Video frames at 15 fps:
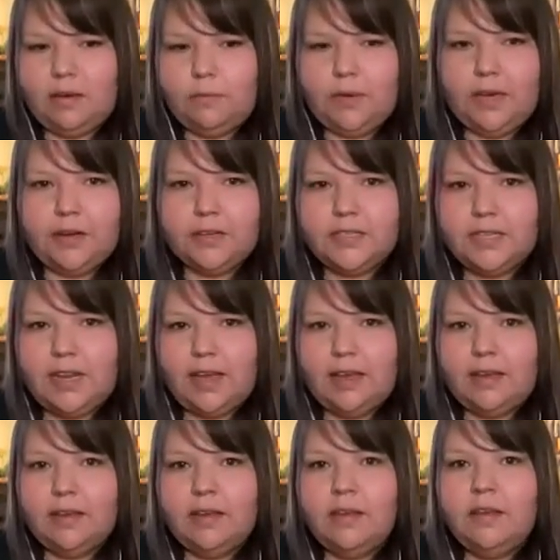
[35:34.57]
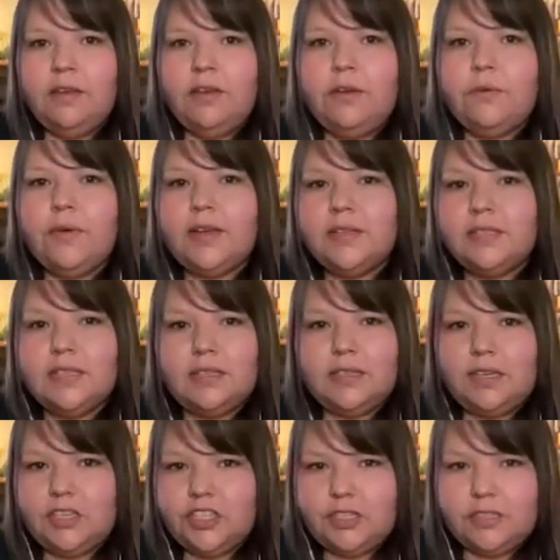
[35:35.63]
that we are today,
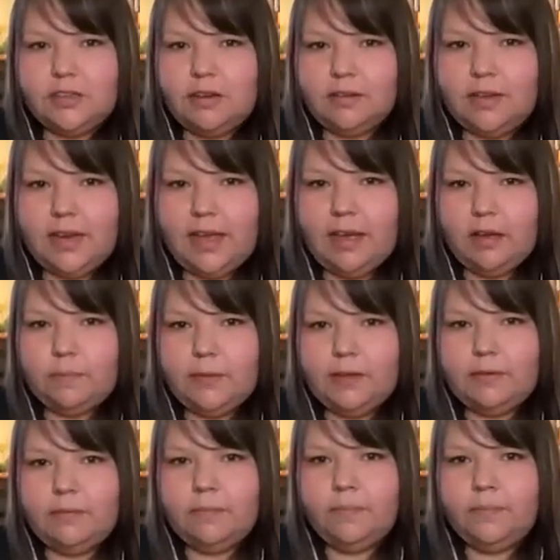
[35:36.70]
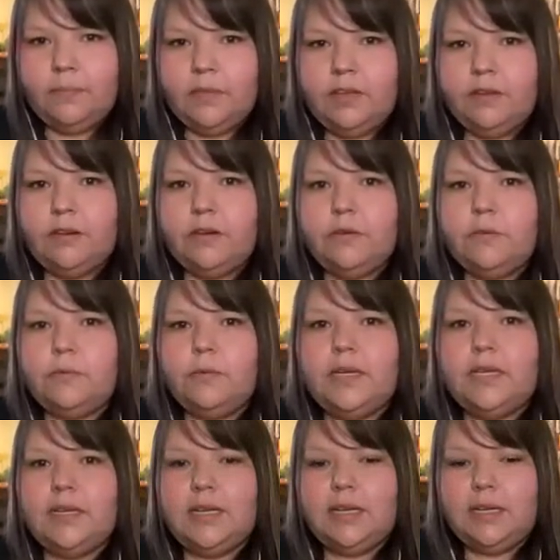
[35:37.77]
reconciliation is not going to happen. You know, we
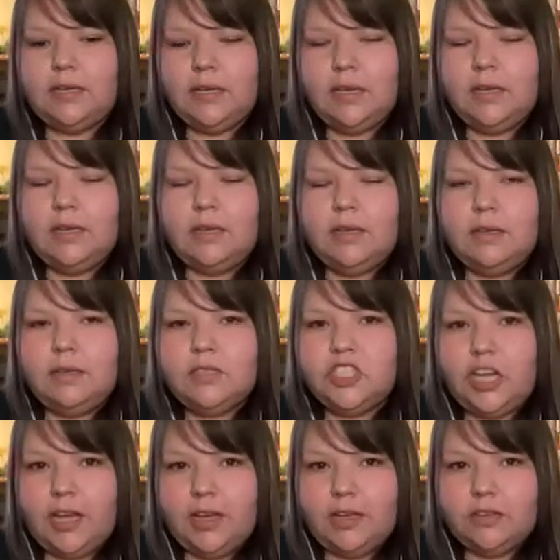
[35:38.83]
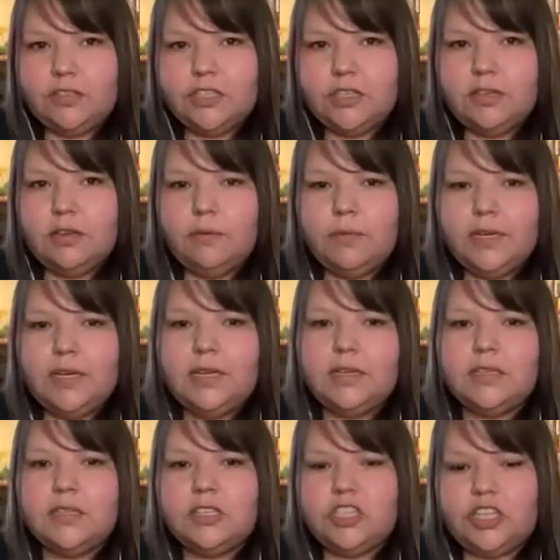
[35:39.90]
need change. We
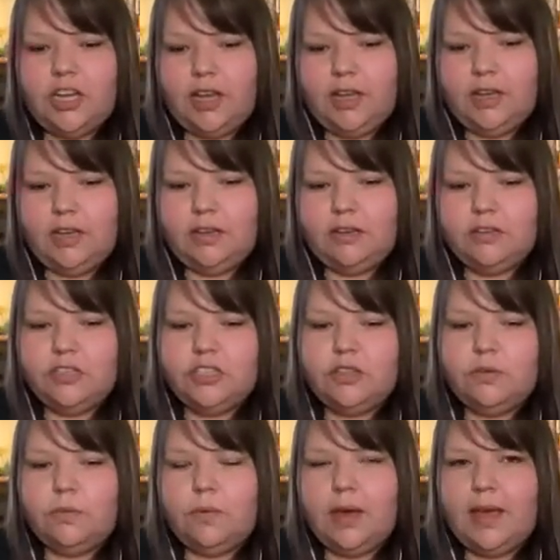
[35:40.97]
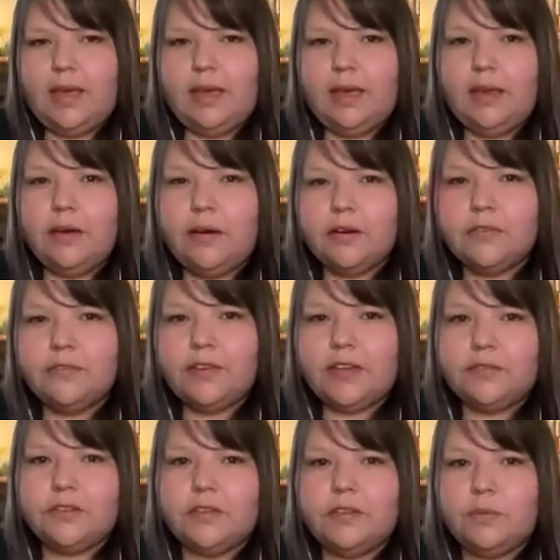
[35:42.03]
need to change the way our
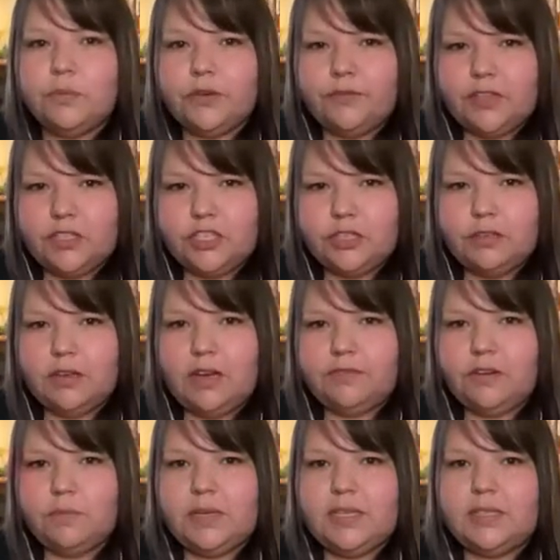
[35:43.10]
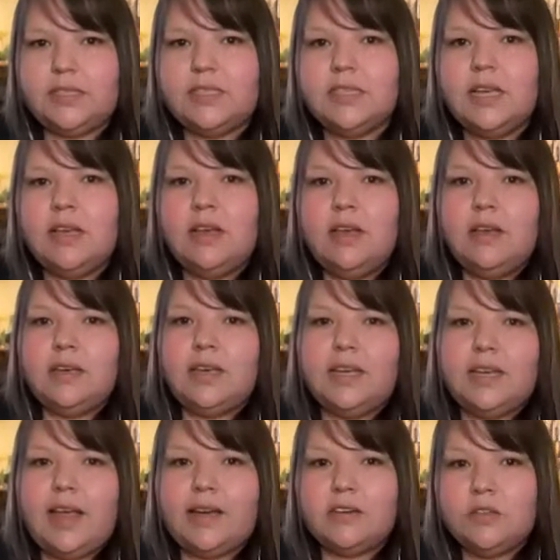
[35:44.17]
federal and provincial governments
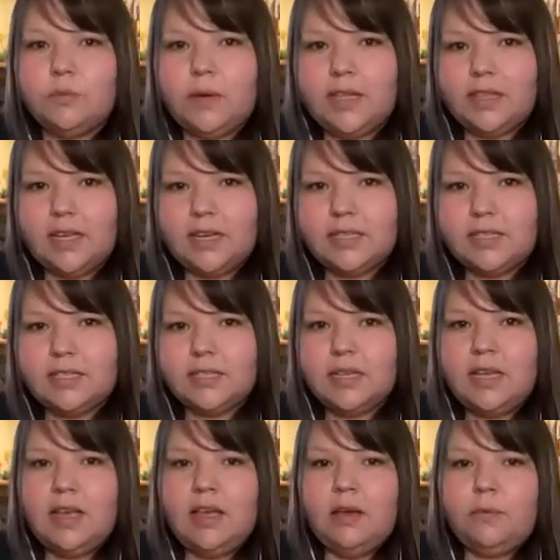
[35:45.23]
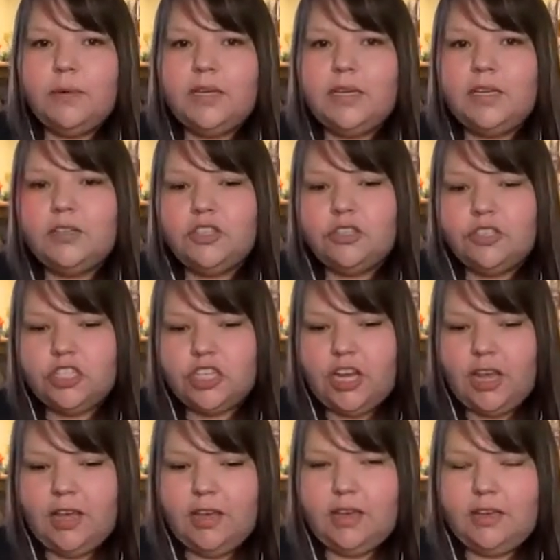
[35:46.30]
connect with us. We need to
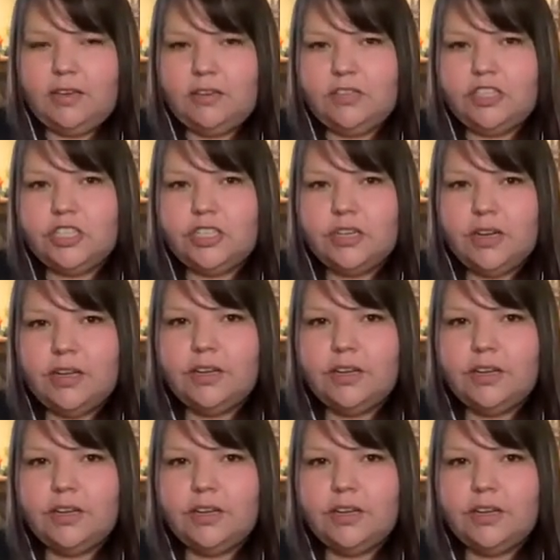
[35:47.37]
change,